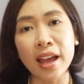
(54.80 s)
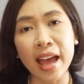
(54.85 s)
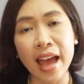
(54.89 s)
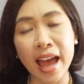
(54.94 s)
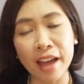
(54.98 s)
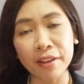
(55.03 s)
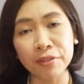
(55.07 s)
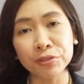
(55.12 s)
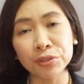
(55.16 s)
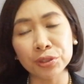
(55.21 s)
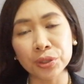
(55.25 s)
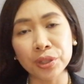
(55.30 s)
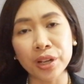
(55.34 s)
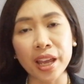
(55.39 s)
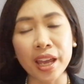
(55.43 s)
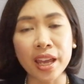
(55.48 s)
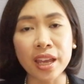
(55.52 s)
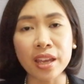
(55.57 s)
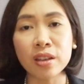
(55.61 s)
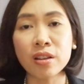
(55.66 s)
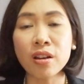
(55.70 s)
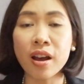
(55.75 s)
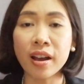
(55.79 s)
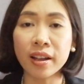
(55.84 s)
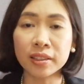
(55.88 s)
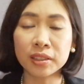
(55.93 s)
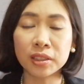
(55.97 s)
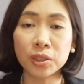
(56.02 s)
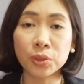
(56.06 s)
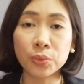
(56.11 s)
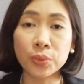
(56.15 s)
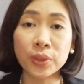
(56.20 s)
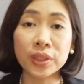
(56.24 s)
after a
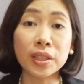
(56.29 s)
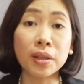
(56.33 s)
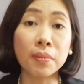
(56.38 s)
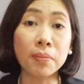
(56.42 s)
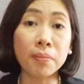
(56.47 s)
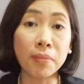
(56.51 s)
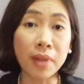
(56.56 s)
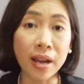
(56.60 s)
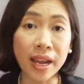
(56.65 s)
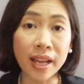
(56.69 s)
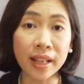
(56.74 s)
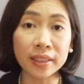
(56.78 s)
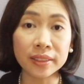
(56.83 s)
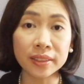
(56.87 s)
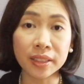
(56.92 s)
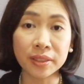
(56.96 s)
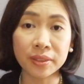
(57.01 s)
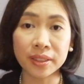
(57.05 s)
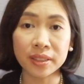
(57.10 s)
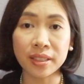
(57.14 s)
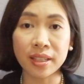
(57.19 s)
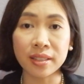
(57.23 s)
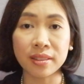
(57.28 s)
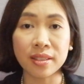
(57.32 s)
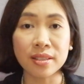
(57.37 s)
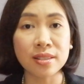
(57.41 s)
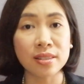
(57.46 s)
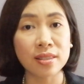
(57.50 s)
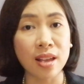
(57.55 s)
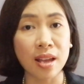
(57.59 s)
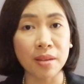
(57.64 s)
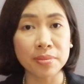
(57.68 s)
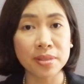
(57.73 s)
contact with a mild irritating
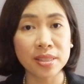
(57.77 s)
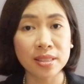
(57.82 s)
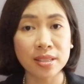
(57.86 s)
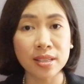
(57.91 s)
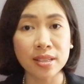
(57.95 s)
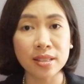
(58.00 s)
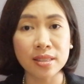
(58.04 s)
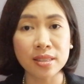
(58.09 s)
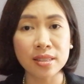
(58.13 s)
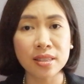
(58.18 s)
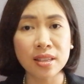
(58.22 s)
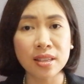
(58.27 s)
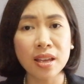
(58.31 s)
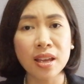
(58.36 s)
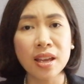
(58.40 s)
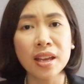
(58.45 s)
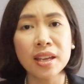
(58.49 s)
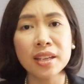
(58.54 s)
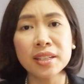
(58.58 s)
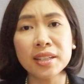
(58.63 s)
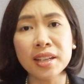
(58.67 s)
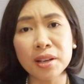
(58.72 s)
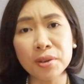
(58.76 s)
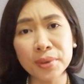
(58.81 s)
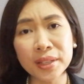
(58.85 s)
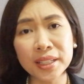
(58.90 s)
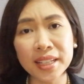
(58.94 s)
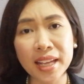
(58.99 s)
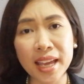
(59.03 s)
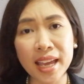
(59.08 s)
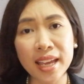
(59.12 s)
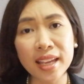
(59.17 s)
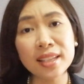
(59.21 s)
substance.
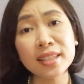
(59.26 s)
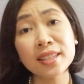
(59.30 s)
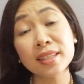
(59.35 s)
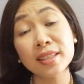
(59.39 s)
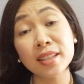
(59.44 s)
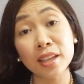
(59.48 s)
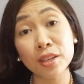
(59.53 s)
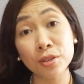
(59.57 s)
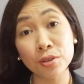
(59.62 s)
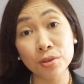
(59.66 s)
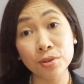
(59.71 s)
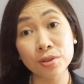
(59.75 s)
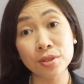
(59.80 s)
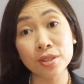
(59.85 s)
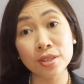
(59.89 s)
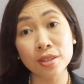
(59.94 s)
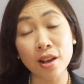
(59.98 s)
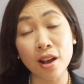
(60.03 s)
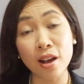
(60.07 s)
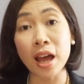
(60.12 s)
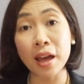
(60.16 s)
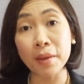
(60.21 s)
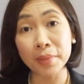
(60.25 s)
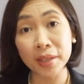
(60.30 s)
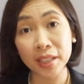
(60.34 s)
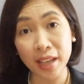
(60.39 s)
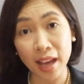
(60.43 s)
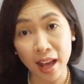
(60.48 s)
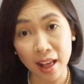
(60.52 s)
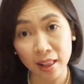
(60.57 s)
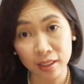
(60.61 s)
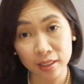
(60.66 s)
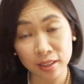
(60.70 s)
Nowadays, the use of rubbing
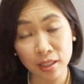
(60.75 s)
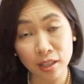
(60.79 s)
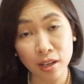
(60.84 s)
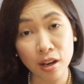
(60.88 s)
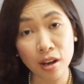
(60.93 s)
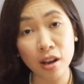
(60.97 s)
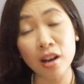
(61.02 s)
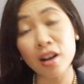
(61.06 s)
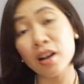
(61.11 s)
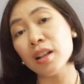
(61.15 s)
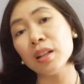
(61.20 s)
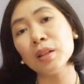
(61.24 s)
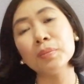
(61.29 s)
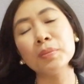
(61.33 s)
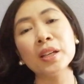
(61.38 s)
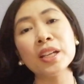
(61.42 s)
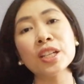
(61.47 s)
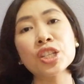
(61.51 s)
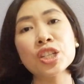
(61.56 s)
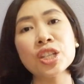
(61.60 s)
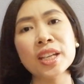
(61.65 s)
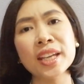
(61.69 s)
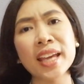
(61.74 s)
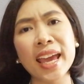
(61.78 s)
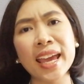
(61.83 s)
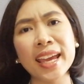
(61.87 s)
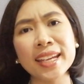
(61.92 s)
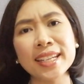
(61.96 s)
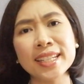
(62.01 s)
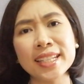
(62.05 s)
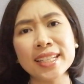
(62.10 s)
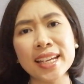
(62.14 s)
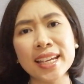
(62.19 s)
alcohol, bleaching
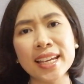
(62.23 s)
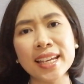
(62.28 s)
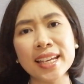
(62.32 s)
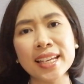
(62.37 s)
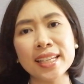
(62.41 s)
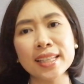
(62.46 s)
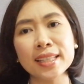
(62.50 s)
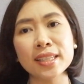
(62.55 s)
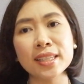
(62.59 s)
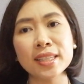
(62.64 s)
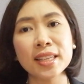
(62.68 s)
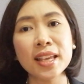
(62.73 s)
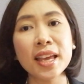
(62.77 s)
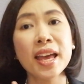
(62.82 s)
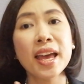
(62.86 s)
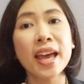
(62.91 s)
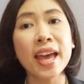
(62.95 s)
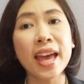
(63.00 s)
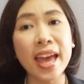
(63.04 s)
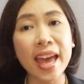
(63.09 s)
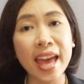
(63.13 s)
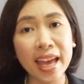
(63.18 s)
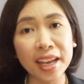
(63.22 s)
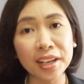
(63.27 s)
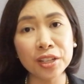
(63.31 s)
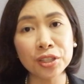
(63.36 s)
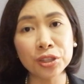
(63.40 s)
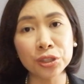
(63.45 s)
agents, and